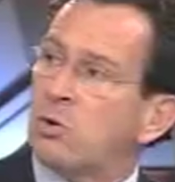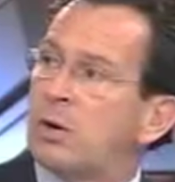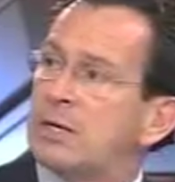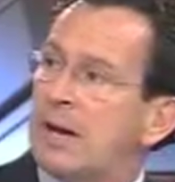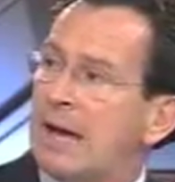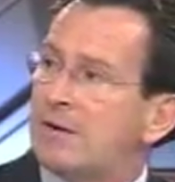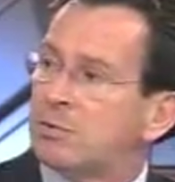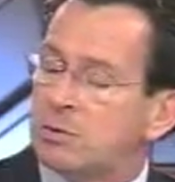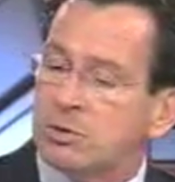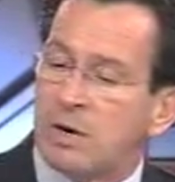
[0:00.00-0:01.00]
we're going to have
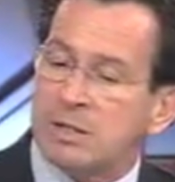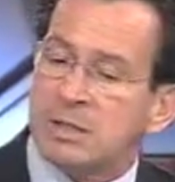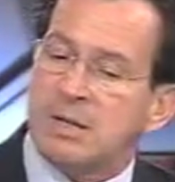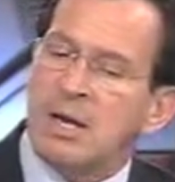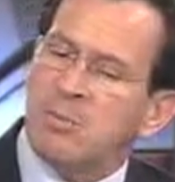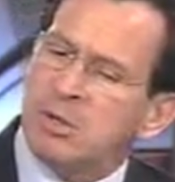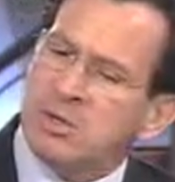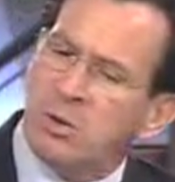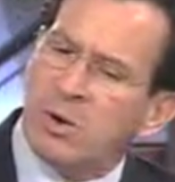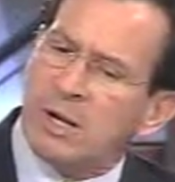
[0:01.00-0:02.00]
to address it. But
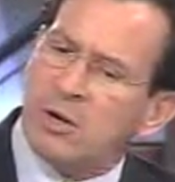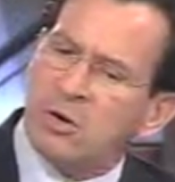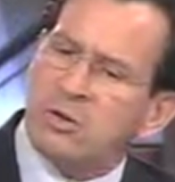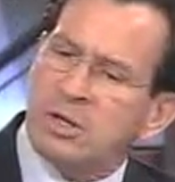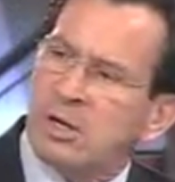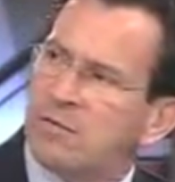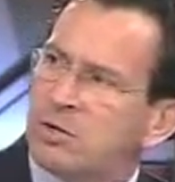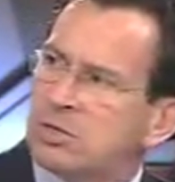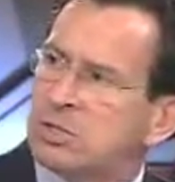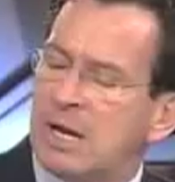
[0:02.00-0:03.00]
you know what I heard the
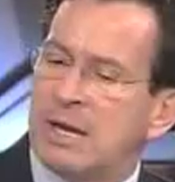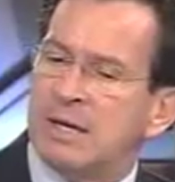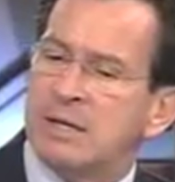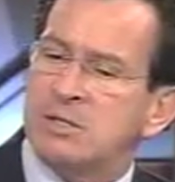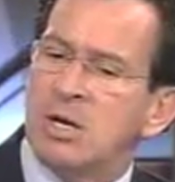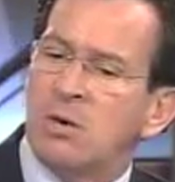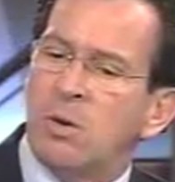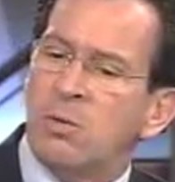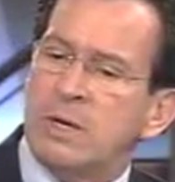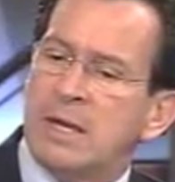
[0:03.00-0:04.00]
governor say is,
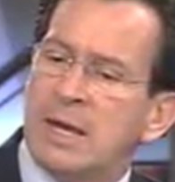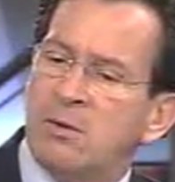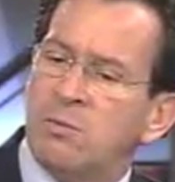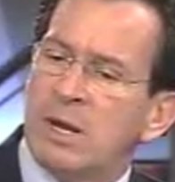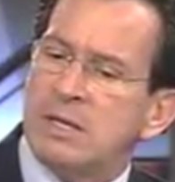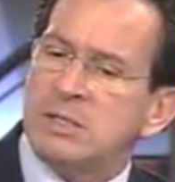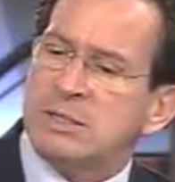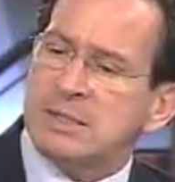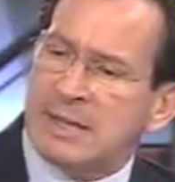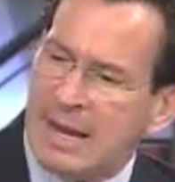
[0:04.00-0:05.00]
well, we can't raise
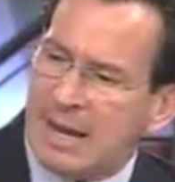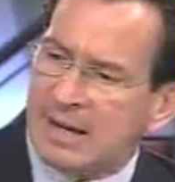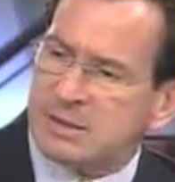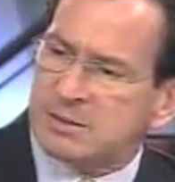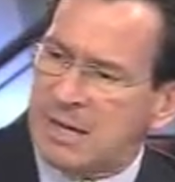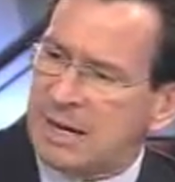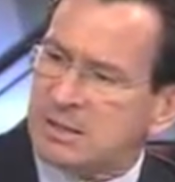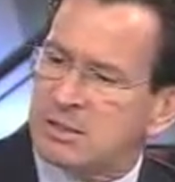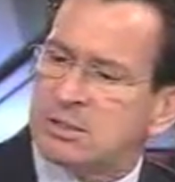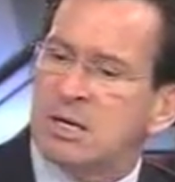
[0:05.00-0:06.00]

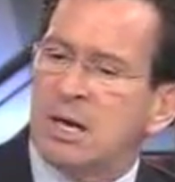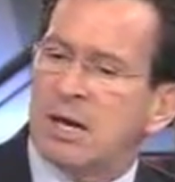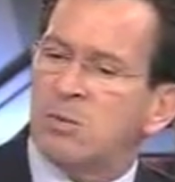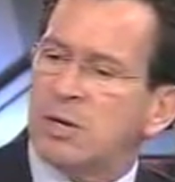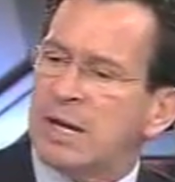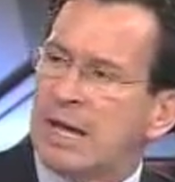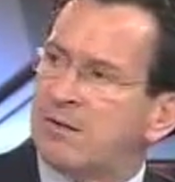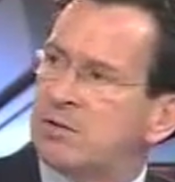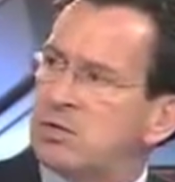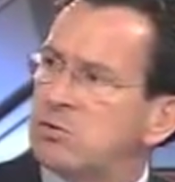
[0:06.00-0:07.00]
taxes, and we're going to
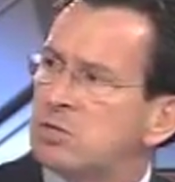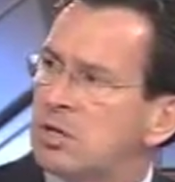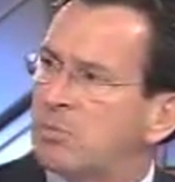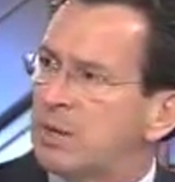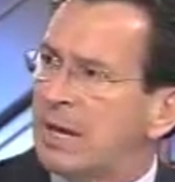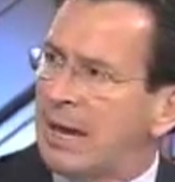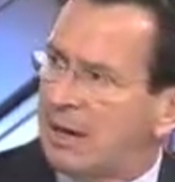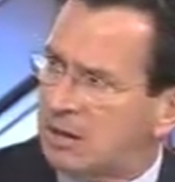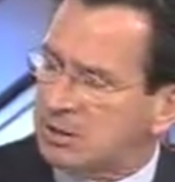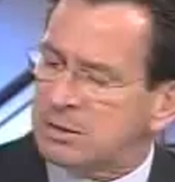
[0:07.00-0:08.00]
have to do something
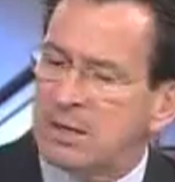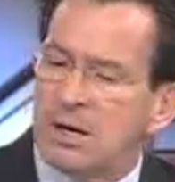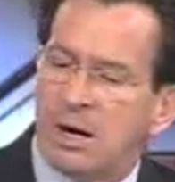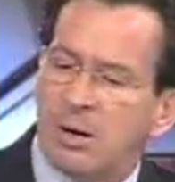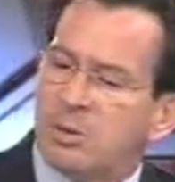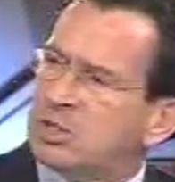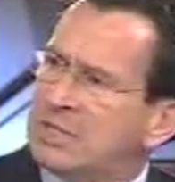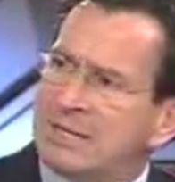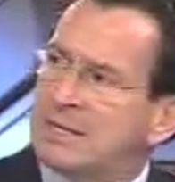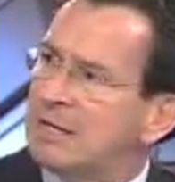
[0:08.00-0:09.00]
else. But she
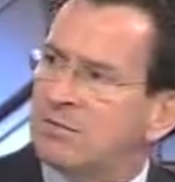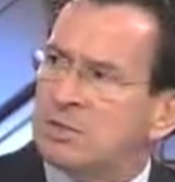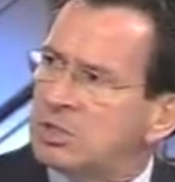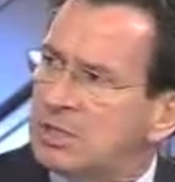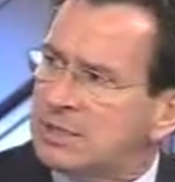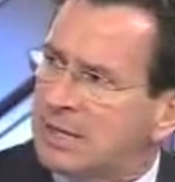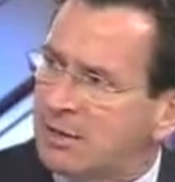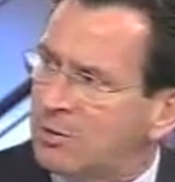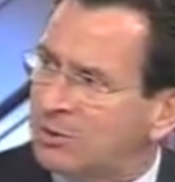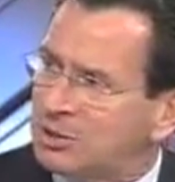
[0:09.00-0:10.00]
didn't tell
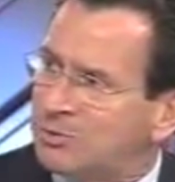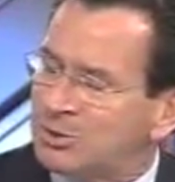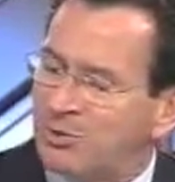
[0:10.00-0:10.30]
you what she was